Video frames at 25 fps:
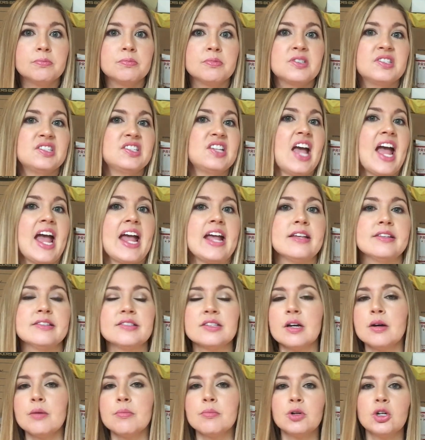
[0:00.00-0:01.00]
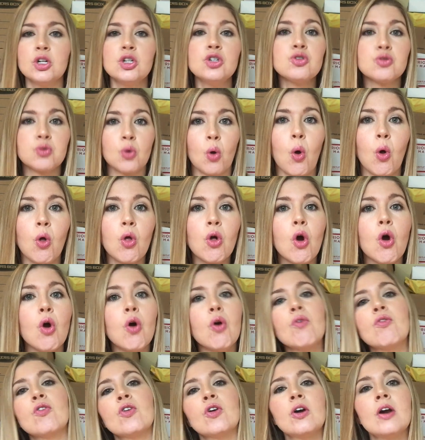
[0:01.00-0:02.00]
say, some control
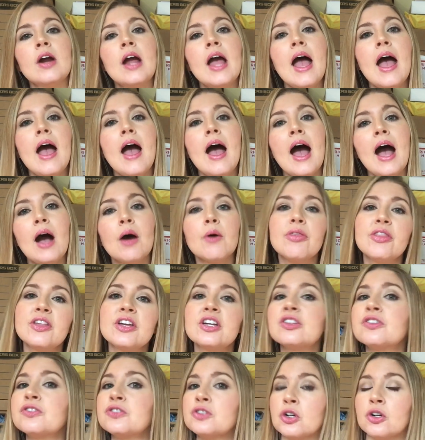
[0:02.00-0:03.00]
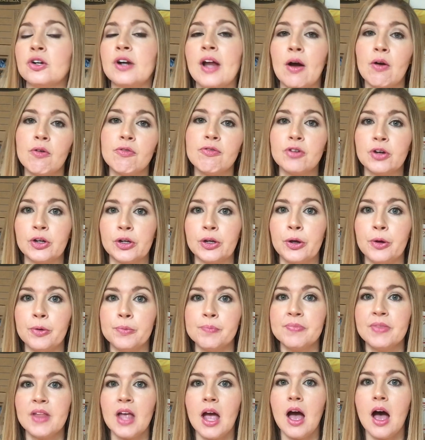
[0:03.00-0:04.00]
over how things turn out for you.
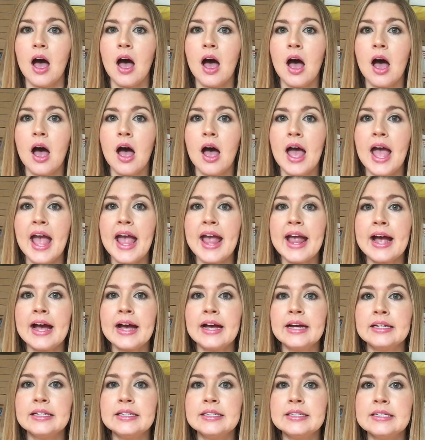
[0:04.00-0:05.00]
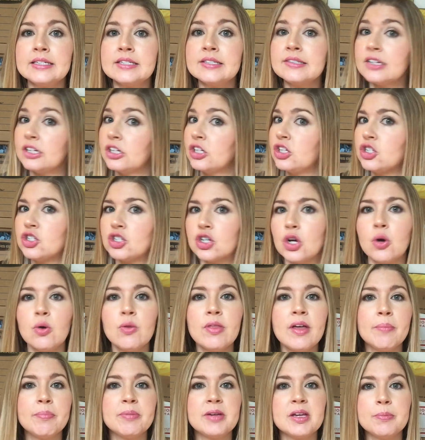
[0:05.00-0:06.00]
And studies show
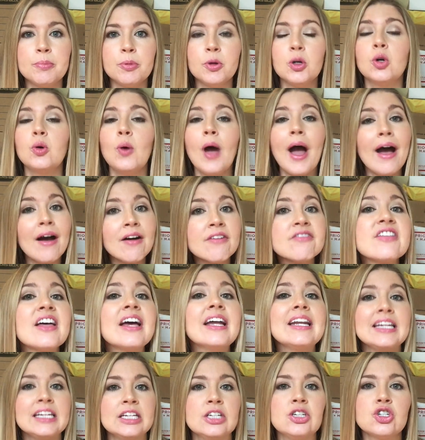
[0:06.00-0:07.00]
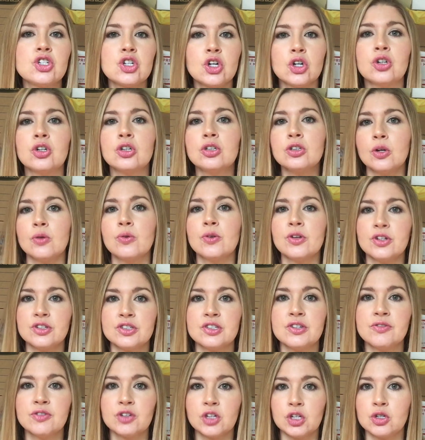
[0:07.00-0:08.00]
that people who have that internal
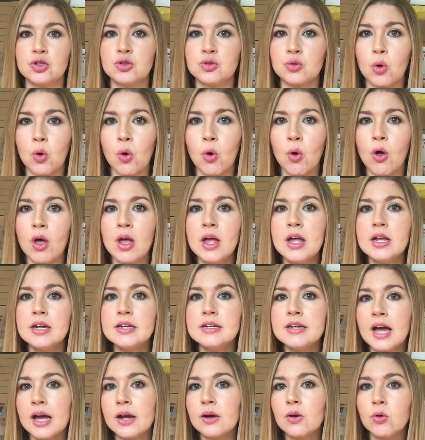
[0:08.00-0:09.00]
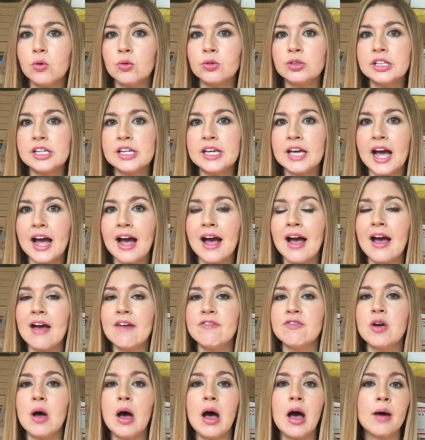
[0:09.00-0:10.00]
locus of control not only
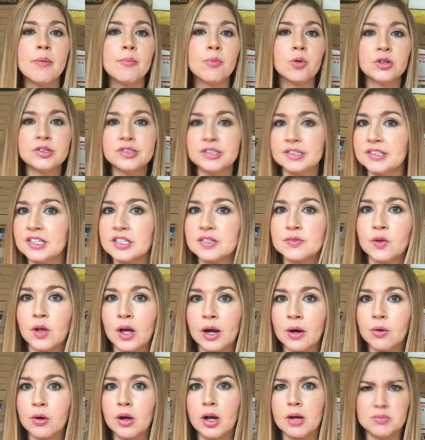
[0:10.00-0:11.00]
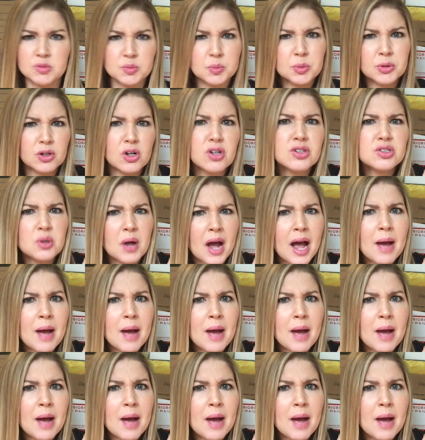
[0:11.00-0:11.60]
have more successful outcomes, but are also